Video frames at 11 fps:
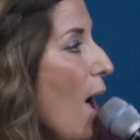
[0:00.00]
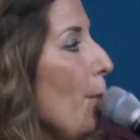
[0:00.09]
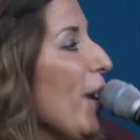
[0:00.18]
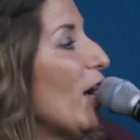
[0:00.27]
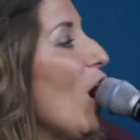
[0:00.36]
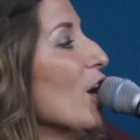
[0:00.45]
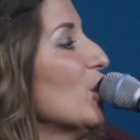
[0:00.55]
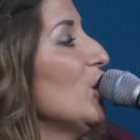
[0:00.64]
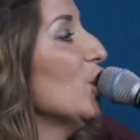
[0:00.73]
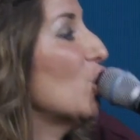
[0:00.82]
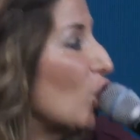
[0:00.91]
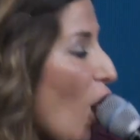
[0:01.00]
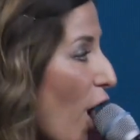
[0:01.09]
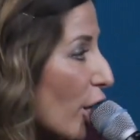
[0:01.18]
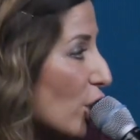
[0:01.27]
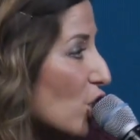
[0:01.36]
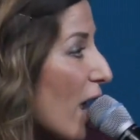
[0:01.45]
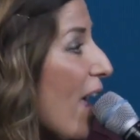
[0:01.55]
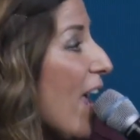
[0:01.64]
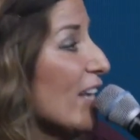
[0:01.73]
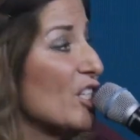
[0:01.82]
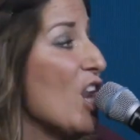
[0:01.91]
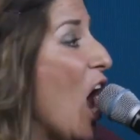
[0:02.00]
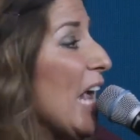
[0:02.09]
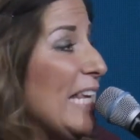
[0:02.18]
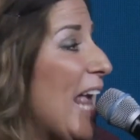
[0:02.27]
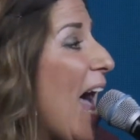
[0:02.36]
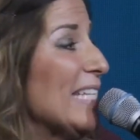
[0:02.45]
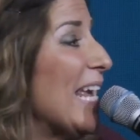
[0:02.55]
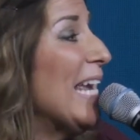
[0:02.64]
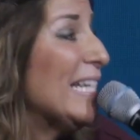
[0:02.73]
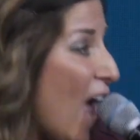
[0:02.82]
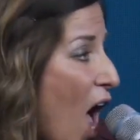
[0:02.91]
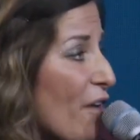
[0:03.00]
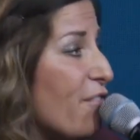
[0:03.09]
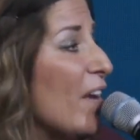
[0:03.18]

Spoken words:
Because the church is not yet enough